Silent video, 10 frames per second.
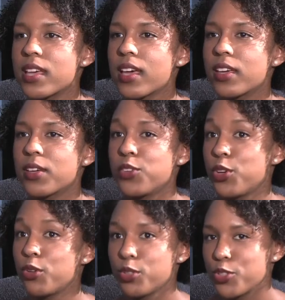would say you
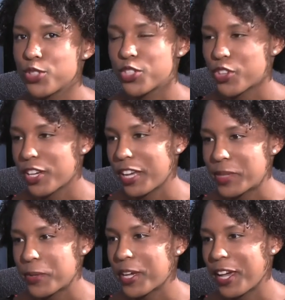don't lose your straight,
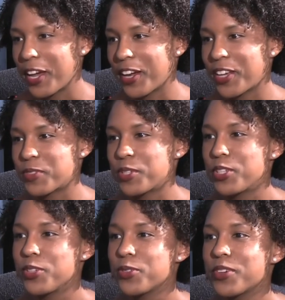nice, pretty hair, because
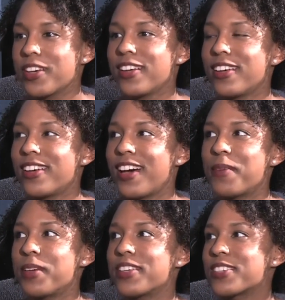
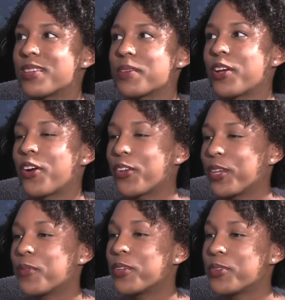it's going to be
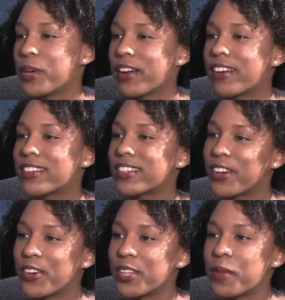curly when you wear it
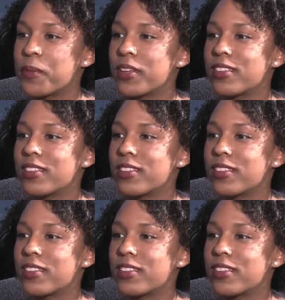curly,